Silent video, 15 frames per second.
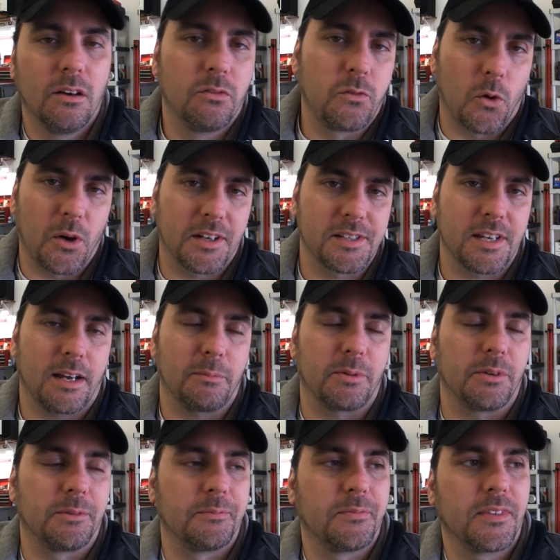For
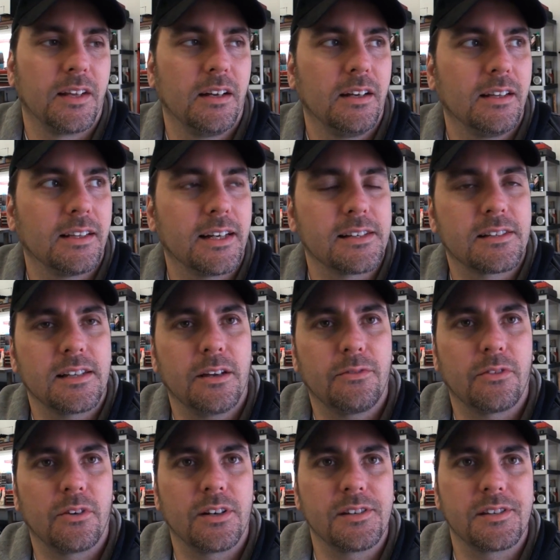example, like say
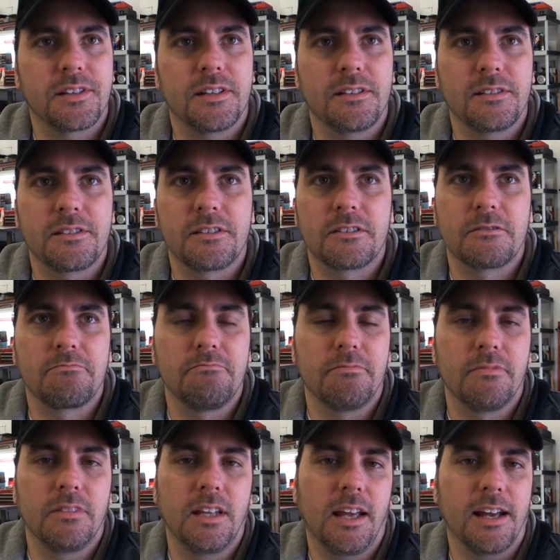for instance,
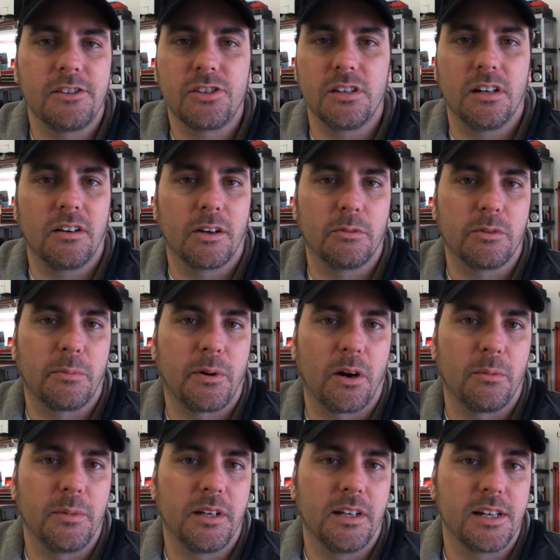the engineering
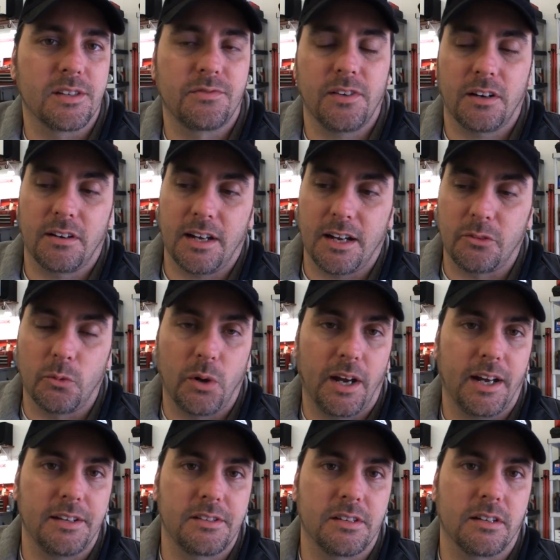department has figured out a
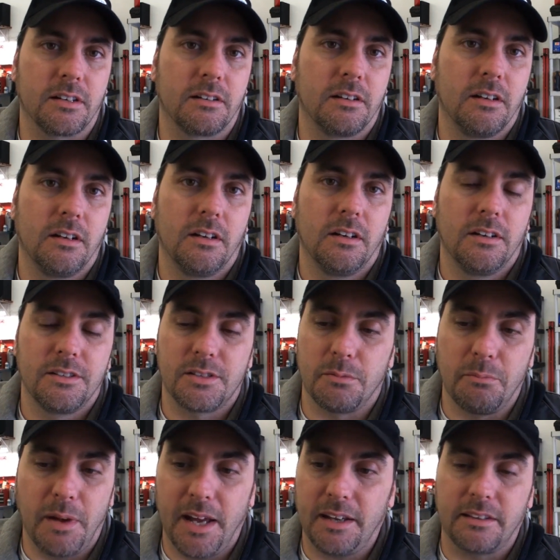way to, to
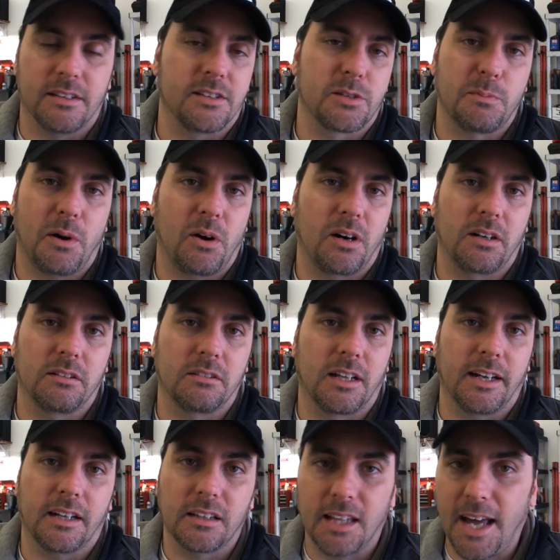make this part
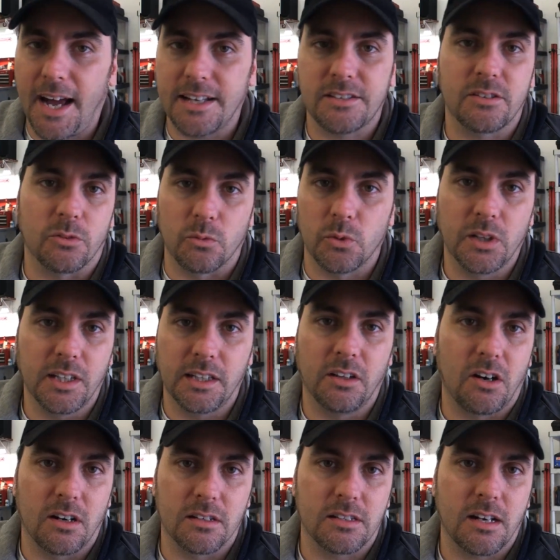like last a really
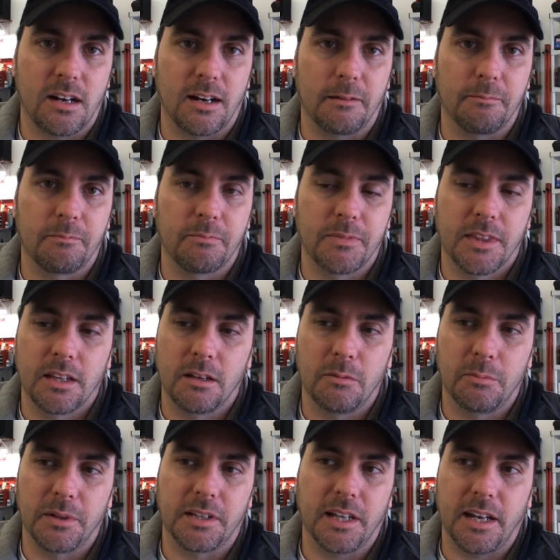long time.
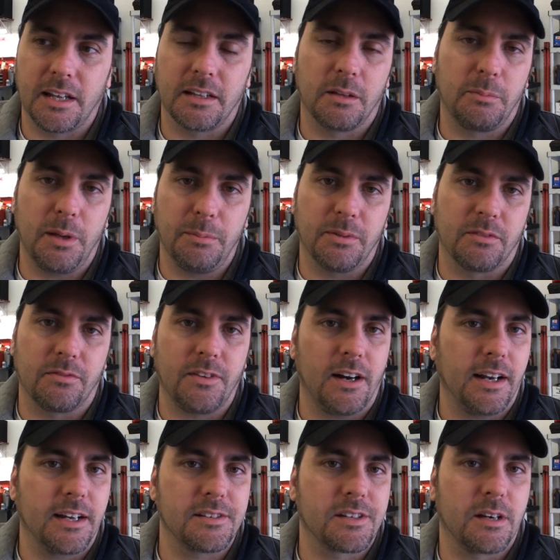But then the people in
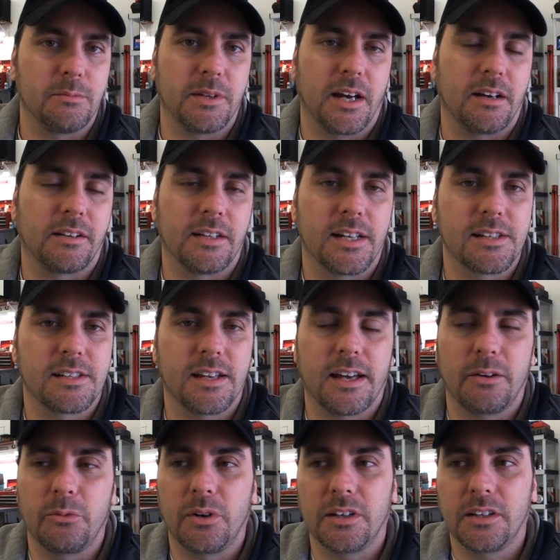finance come down and they
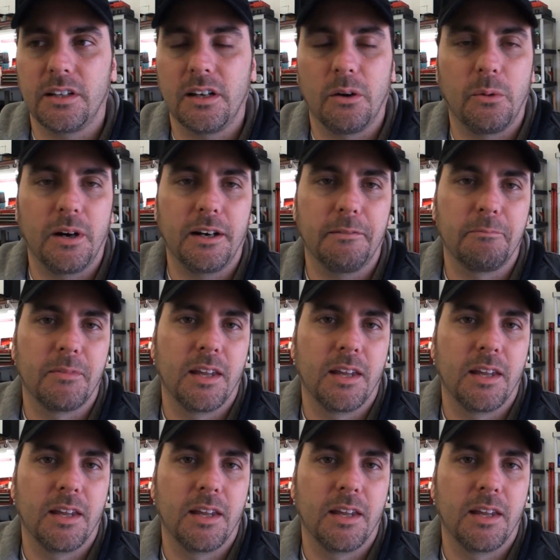say, well, you know what?